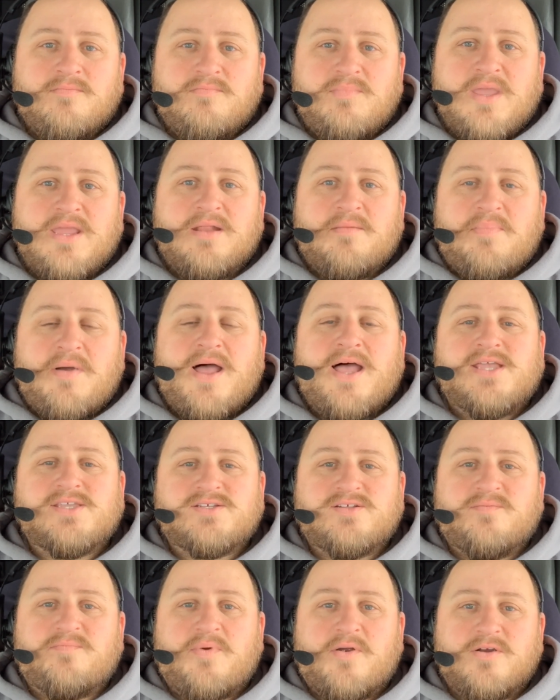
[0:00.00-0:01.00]
being a
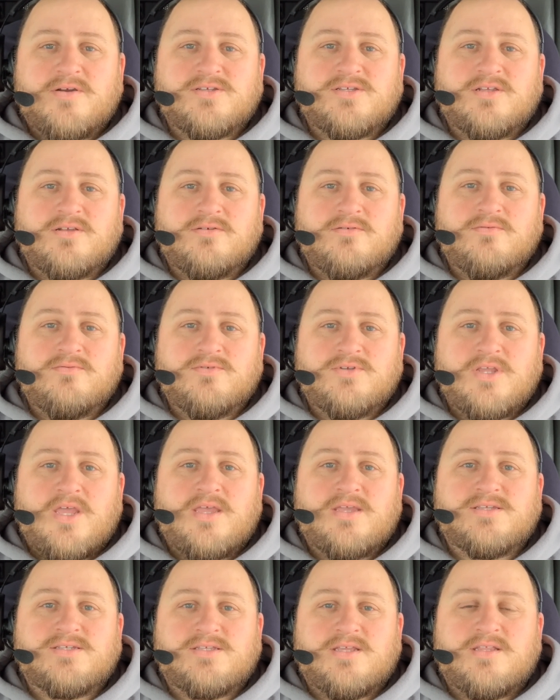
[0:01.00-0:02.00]
positive person
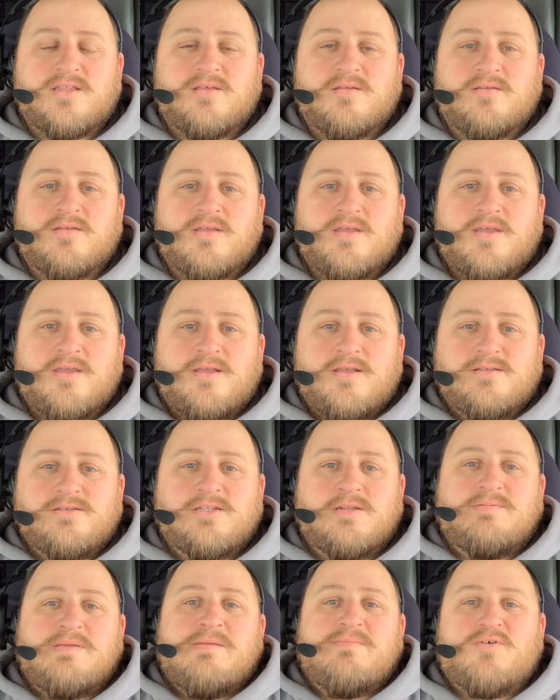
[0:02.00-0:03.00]
does to the
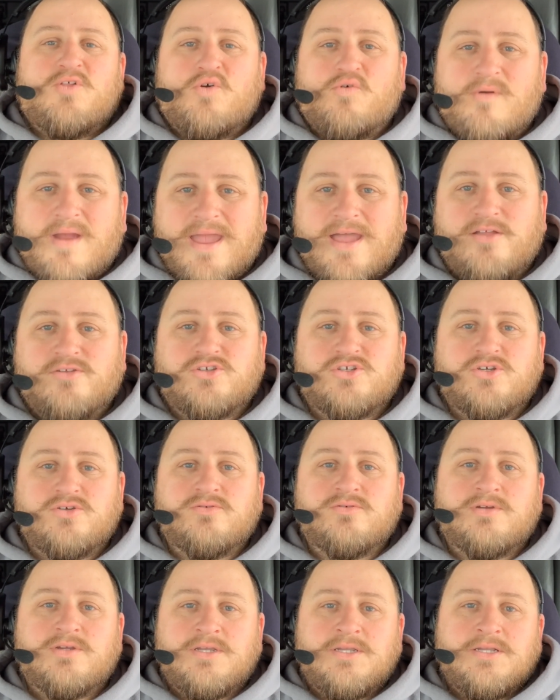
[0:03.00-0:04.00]
people around
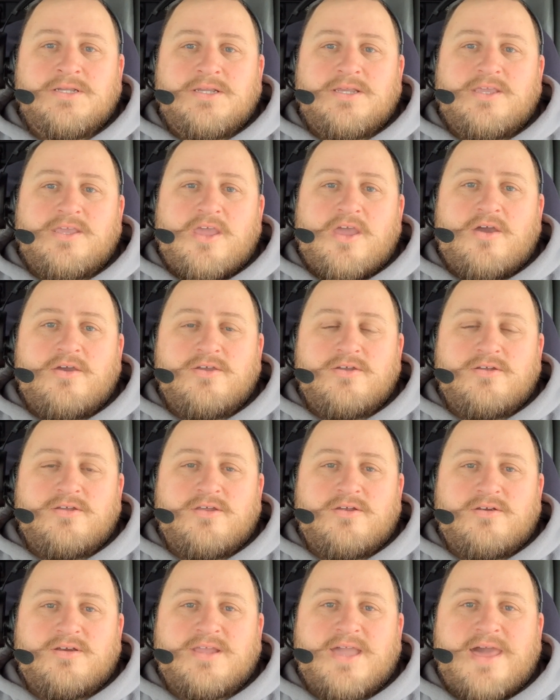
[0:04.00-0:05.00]
you. You know,
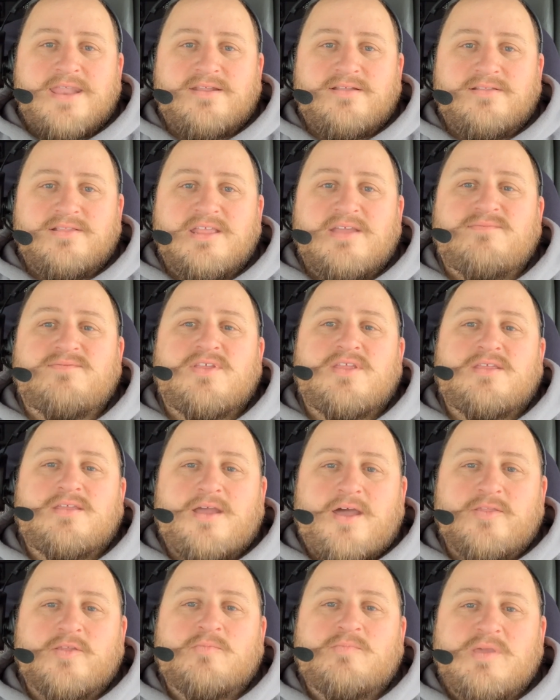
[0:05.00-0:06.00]
you're kind of lifting
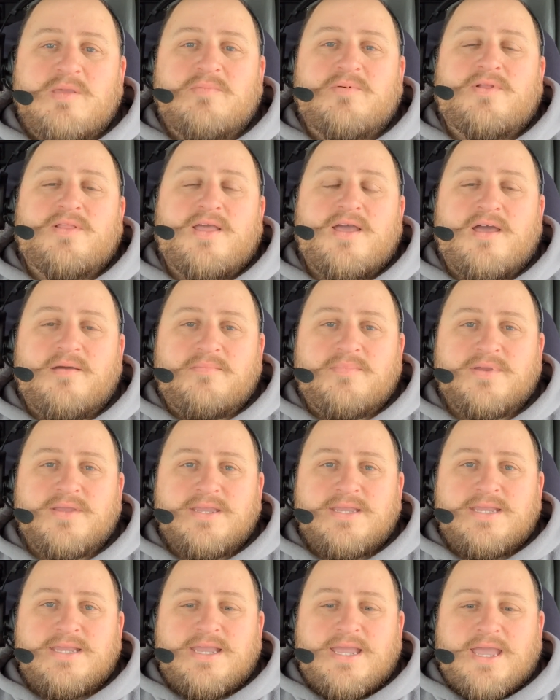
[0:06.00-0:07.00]
the other people up.
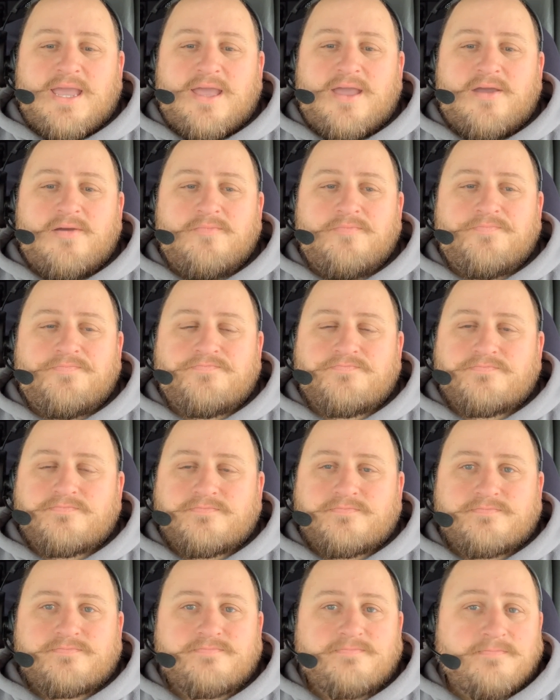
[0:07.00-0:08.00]
The
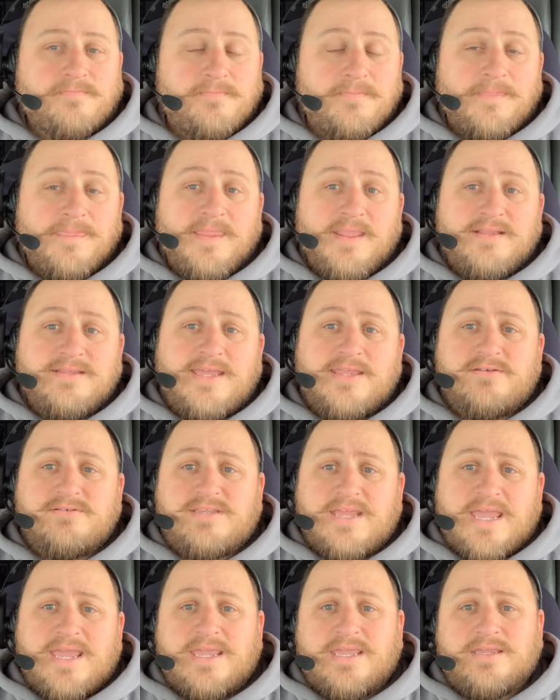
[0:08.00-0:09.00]
other
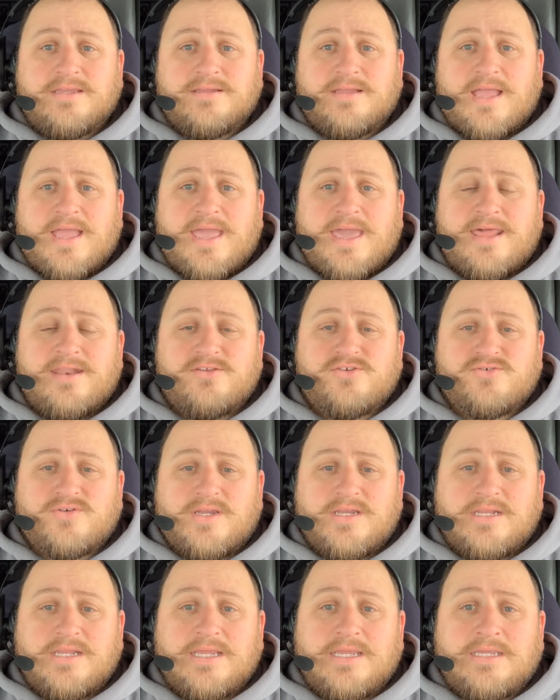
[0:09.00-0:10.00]
day, I had a
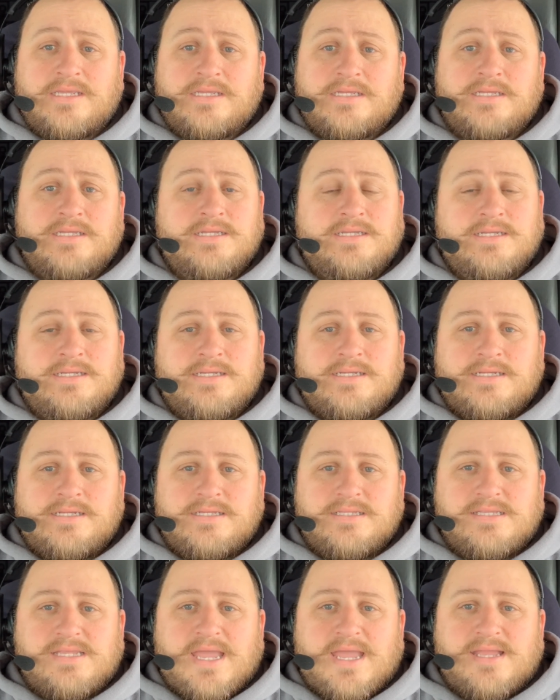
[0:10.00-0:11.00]
trainee
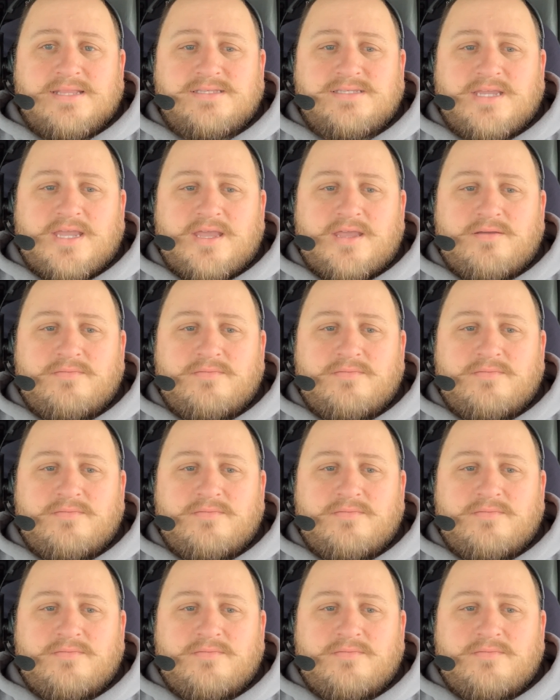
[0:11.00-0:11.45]
that